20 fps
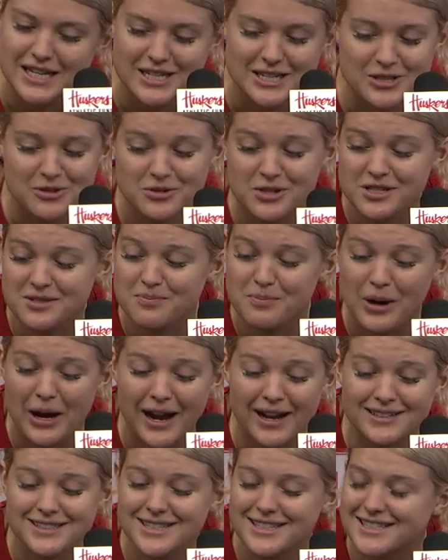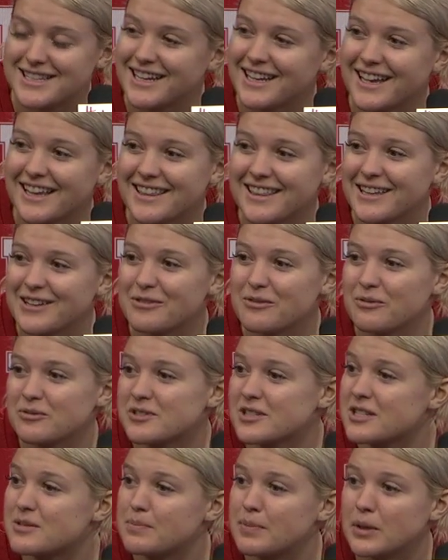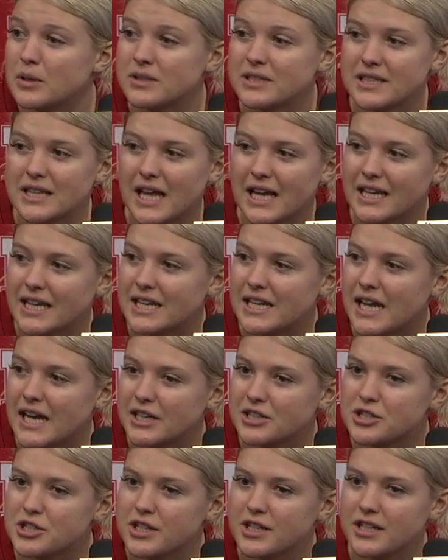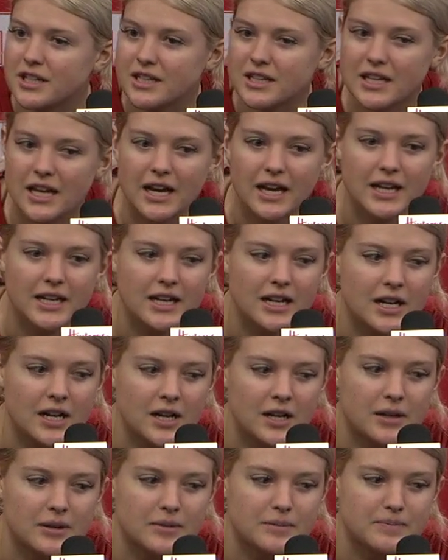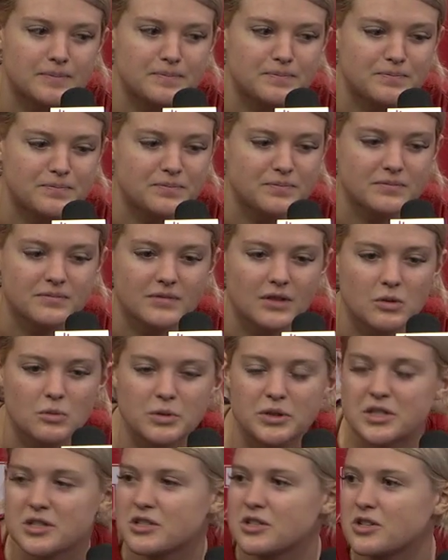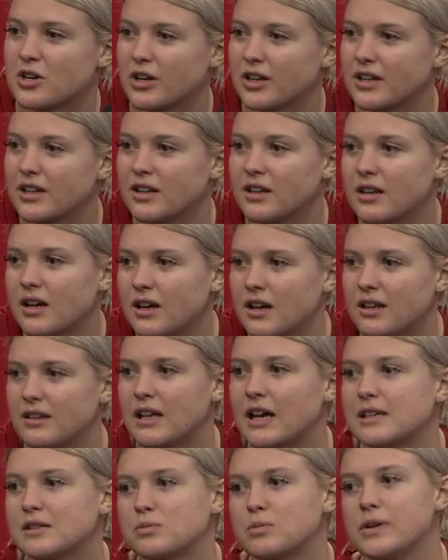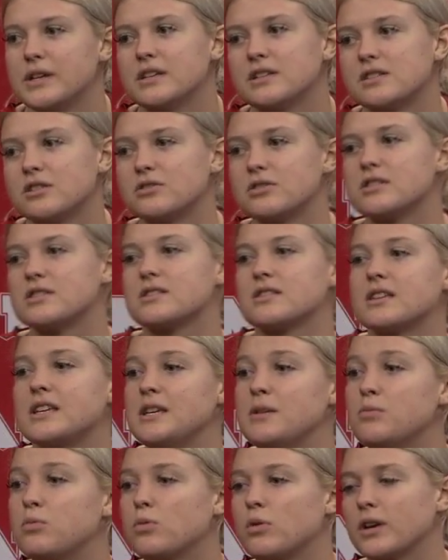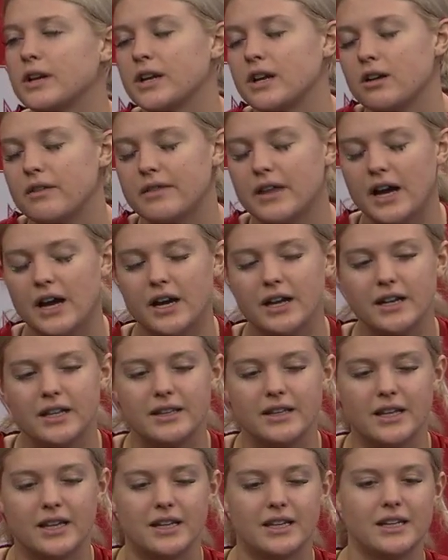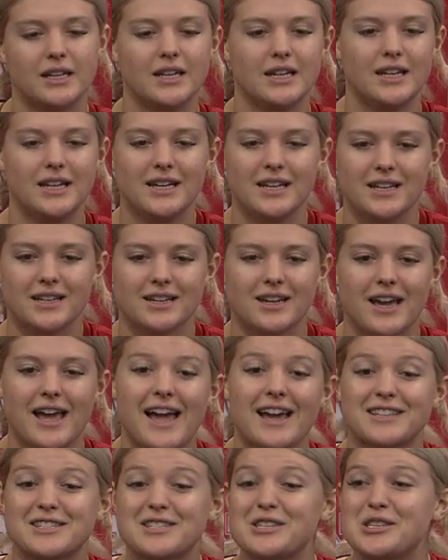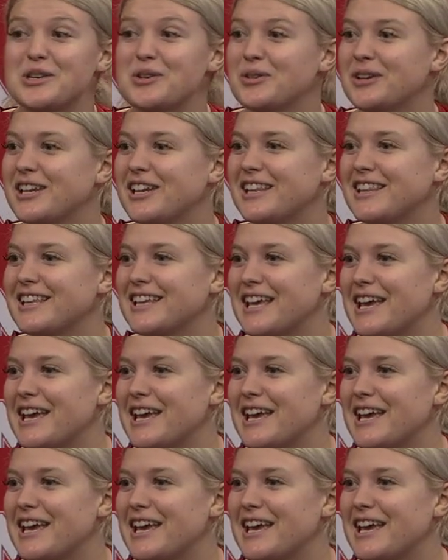So just practicing, I think, just building that connection that we just started last week. So just keep working on that and then execute it in the